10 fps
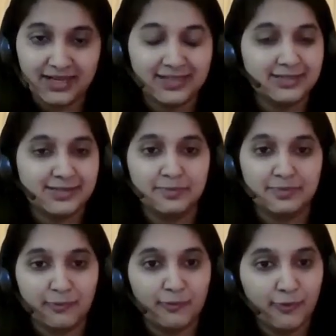That is
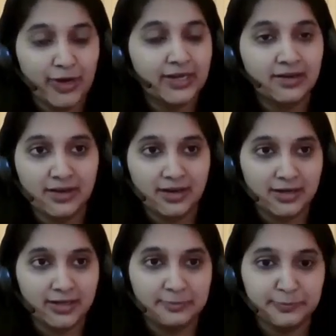the one
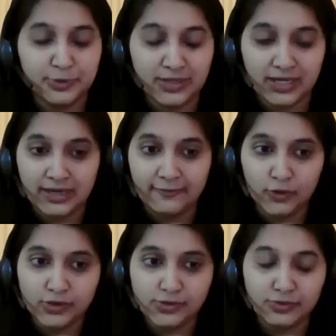input that I
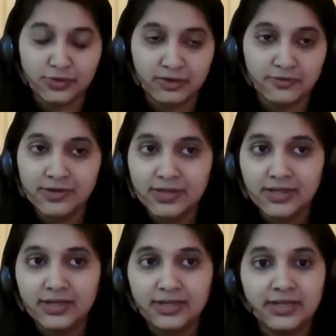wanted to give.
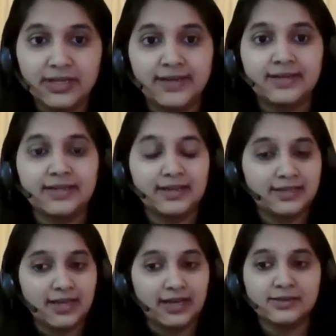And
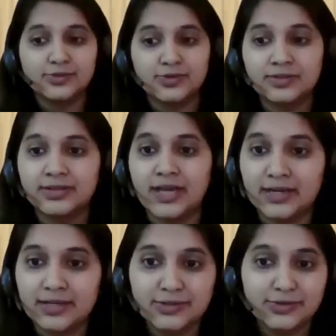yeah, so
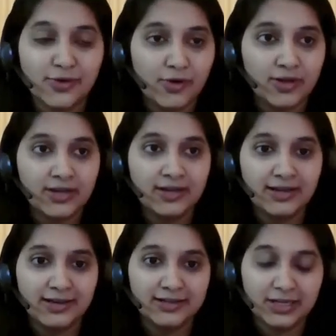that is all
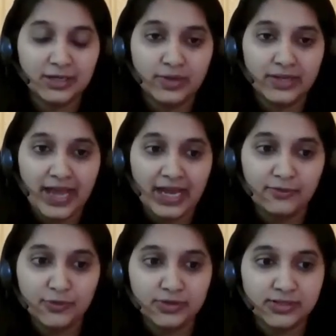that we
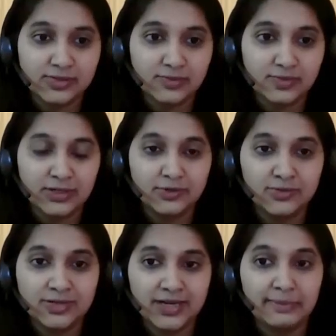had for this
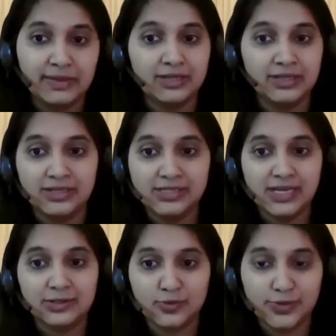video. I mean, these
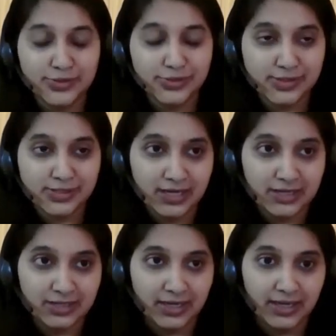are the questions
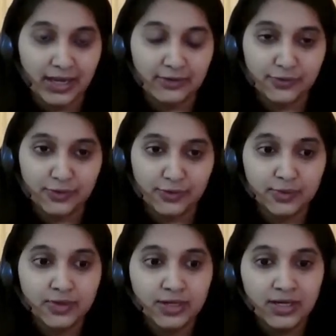that I had for you.